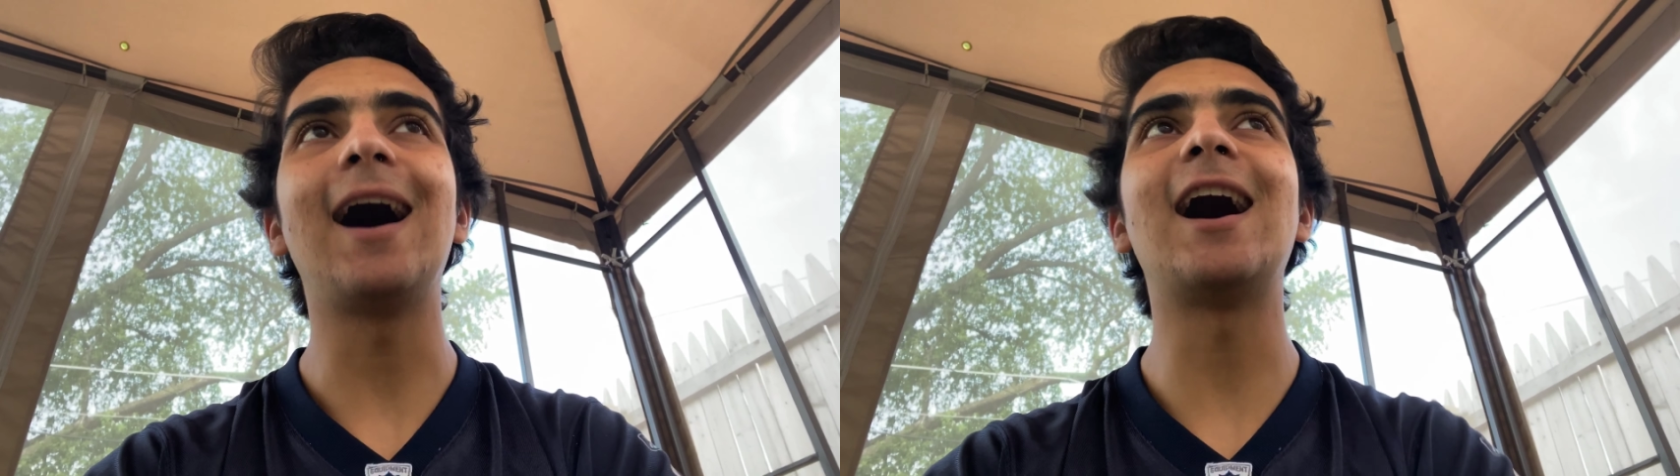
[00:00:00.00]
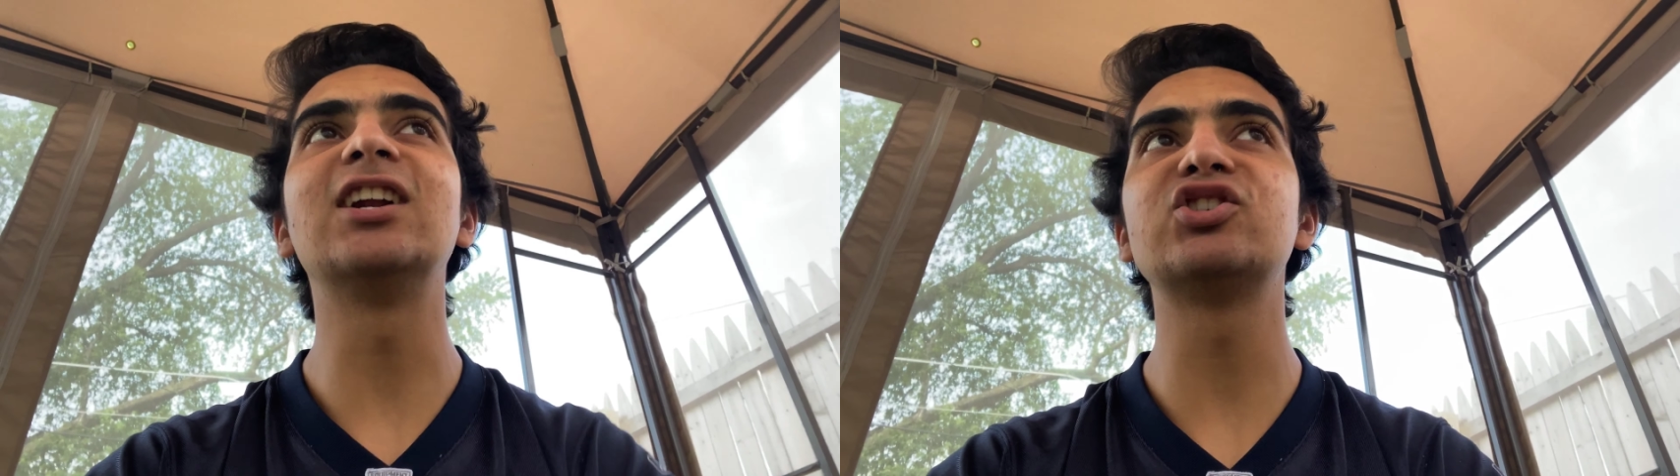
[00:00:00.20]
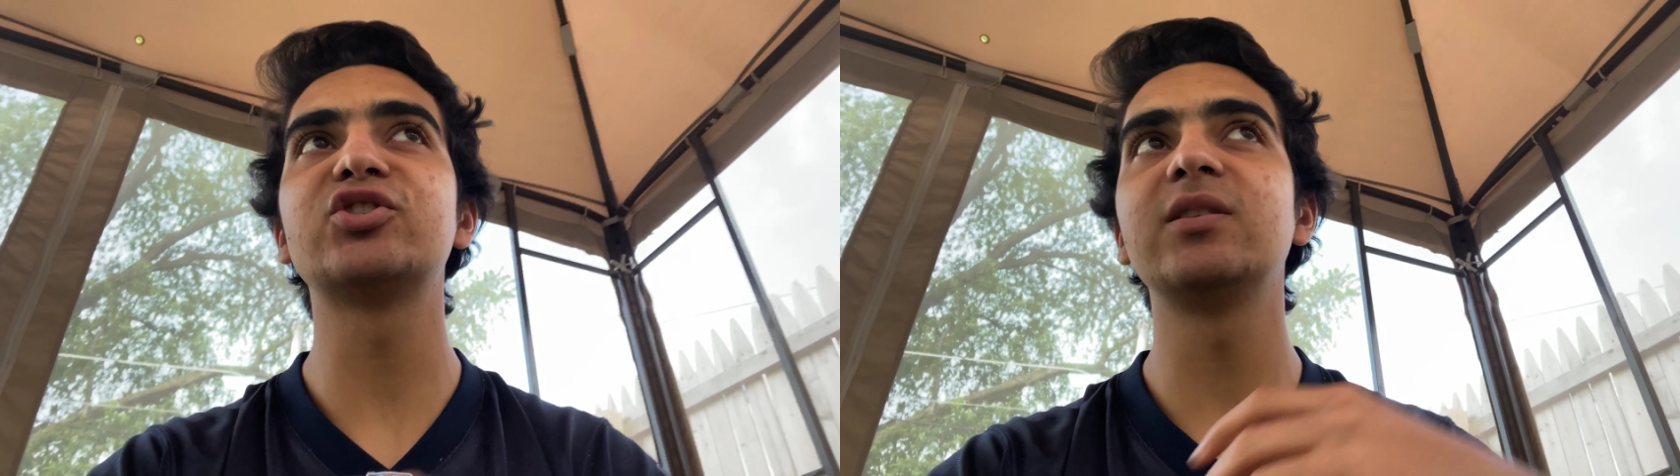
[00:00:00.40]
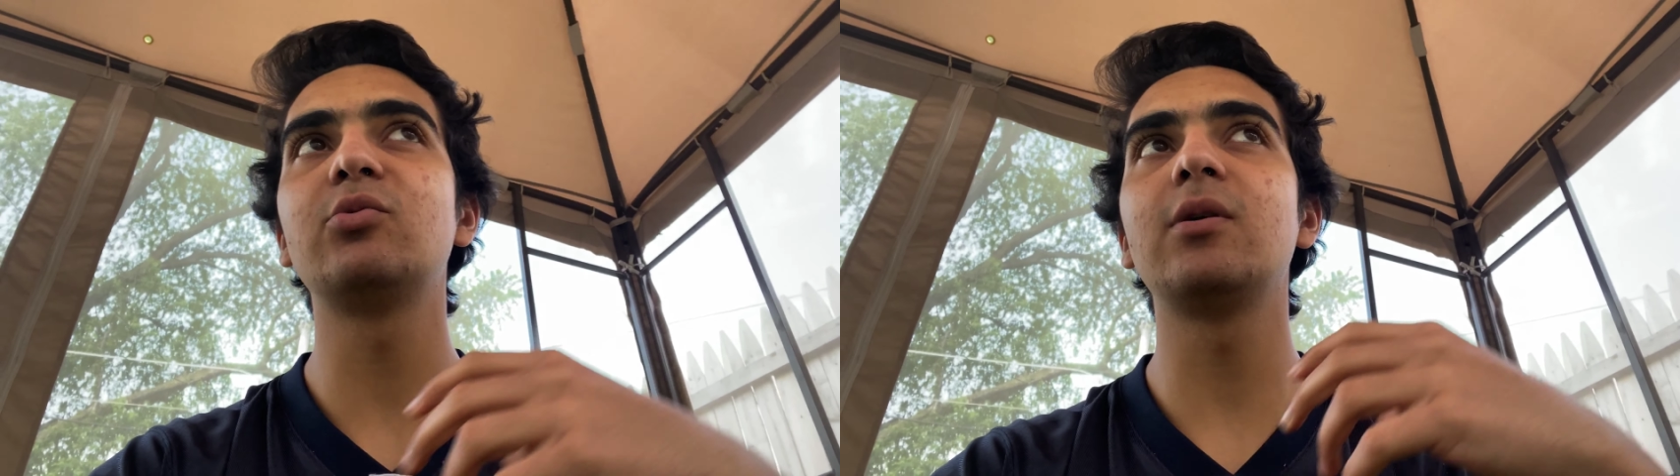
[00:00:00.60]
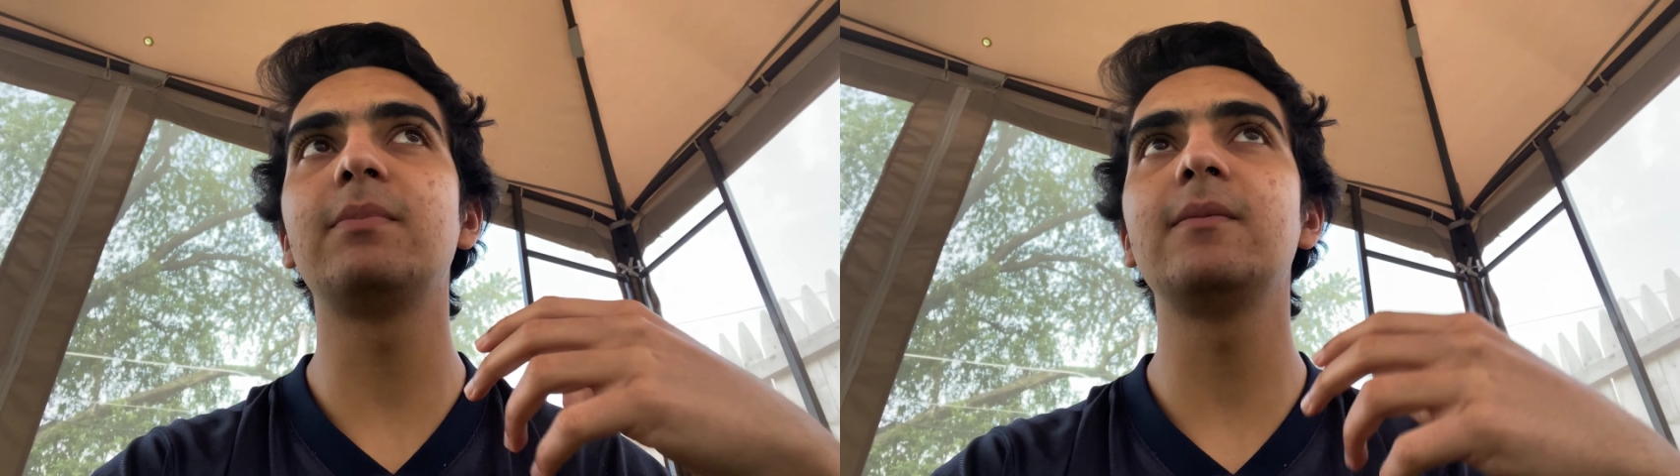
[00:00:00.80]
understanding
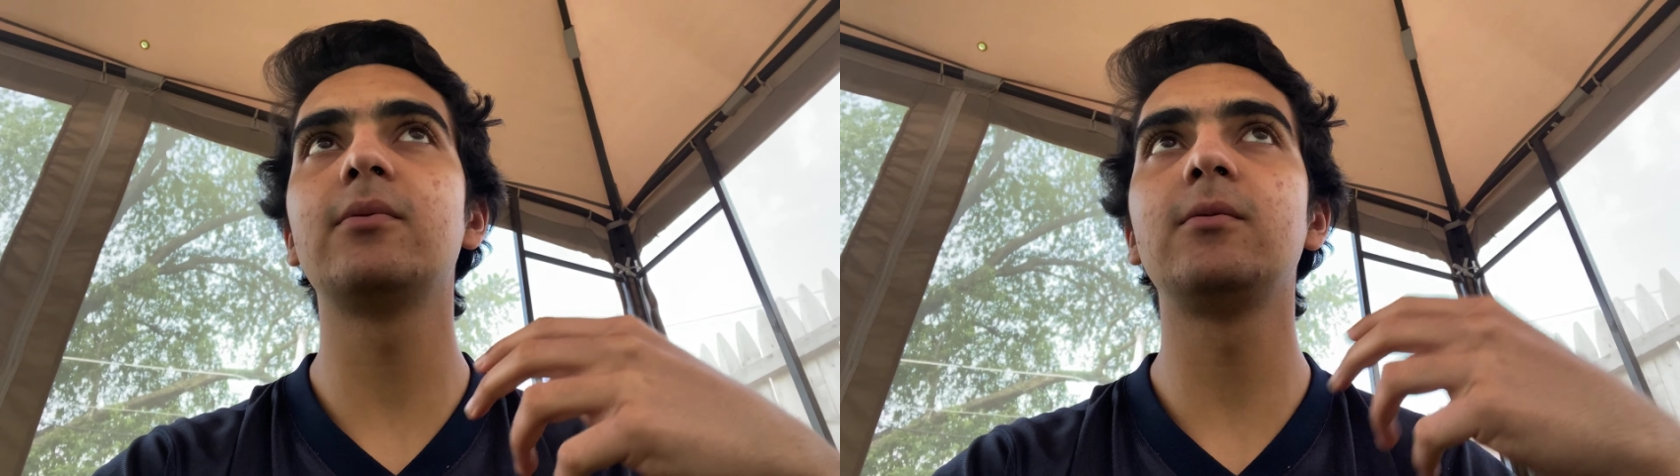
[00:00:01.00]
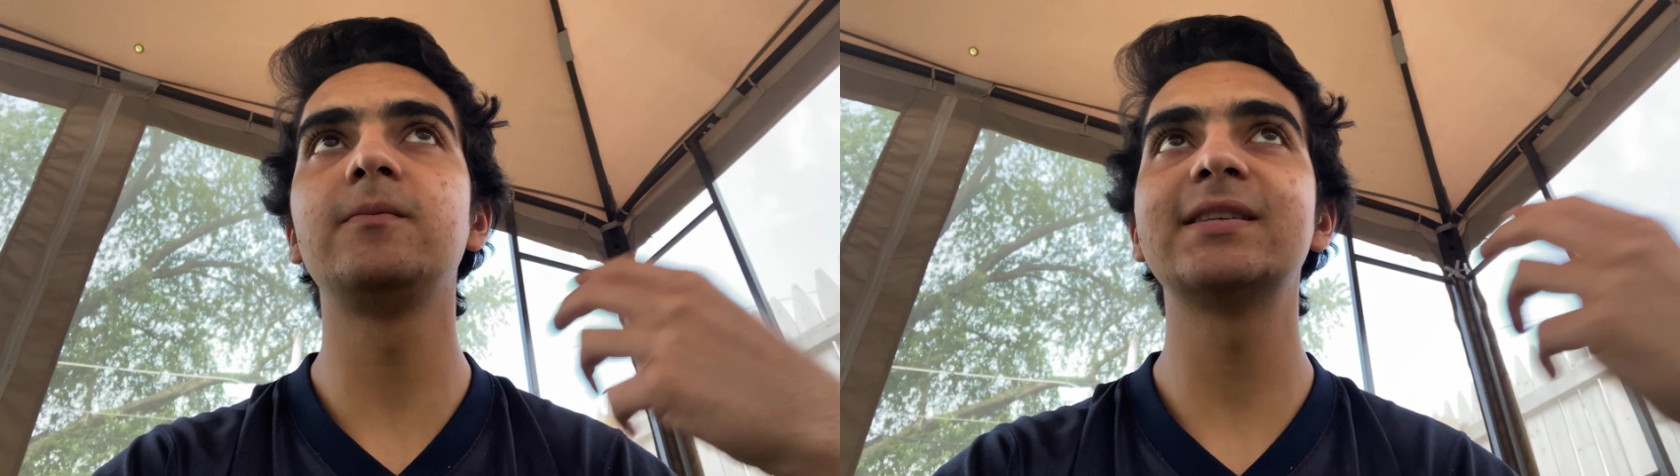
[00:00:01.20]
what people